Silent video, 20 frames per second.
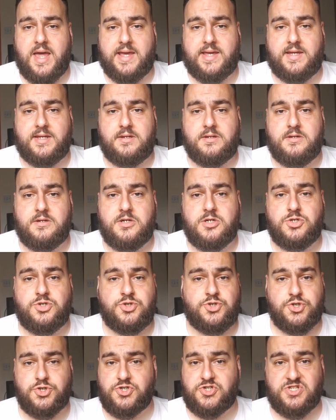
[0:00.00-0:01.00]
lane,
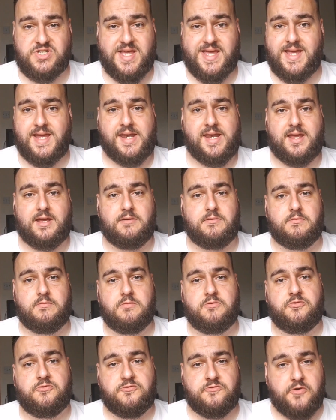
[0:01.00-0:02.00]
just stay in it.
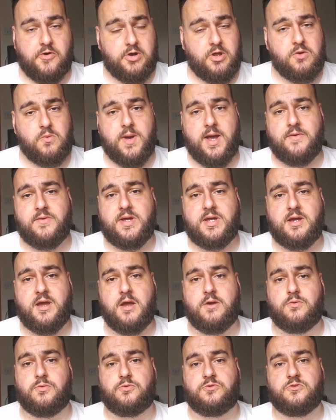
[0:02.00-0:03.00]
Follow where it
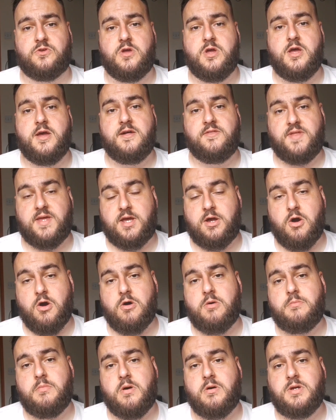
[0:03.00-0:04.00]
goes. They
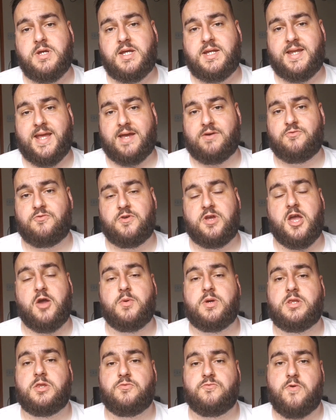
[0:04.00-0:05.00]
can't mark you down for
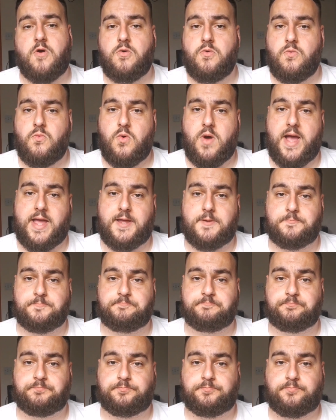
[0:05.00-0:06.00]
going the wrong way.
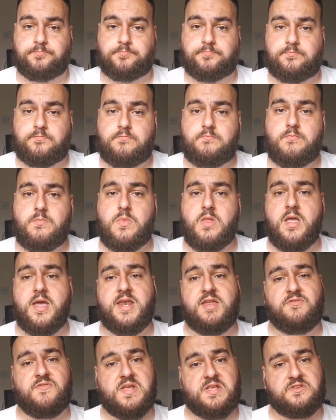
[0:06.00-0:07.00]

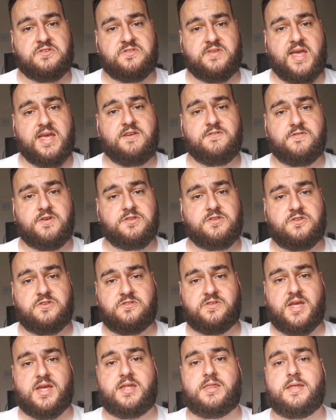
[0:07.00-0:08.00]
And if it's safer to
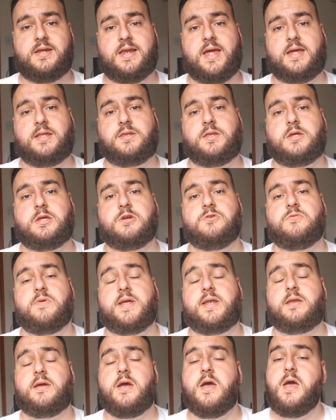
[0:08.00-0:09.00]
stay in the lane that you're
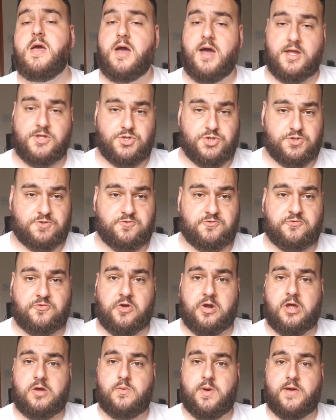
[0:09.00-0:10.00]
in and just
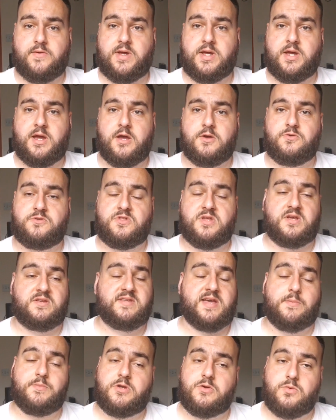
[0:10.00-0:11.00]
follow where it goes, the
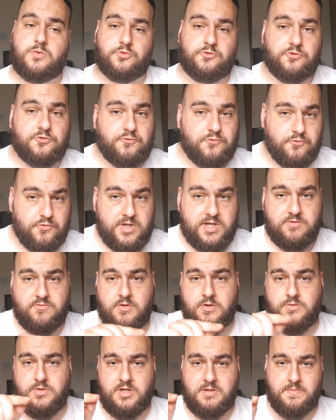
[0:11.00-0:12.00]
examiner will just
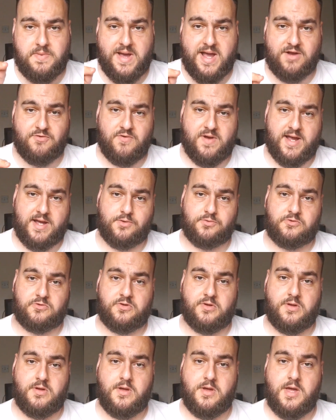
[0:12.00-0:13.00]
reroute you back
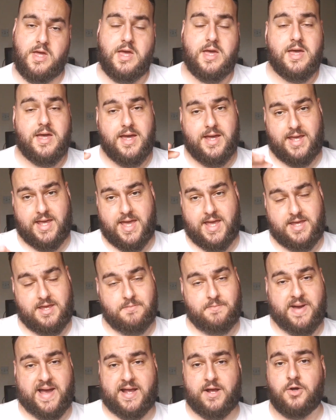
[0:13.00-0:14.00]
round and get
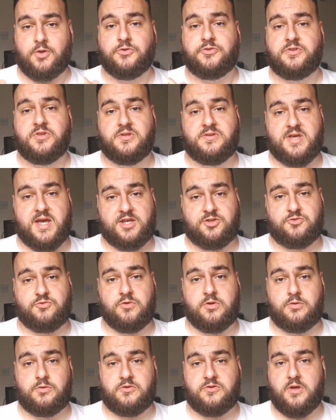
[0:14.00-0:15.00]
you back onto the test
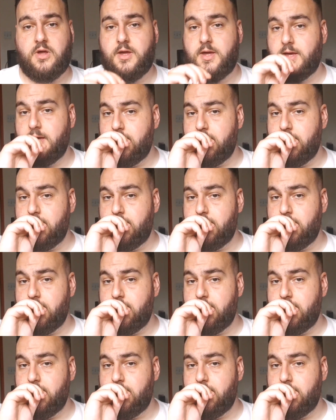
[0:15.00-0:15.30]
route,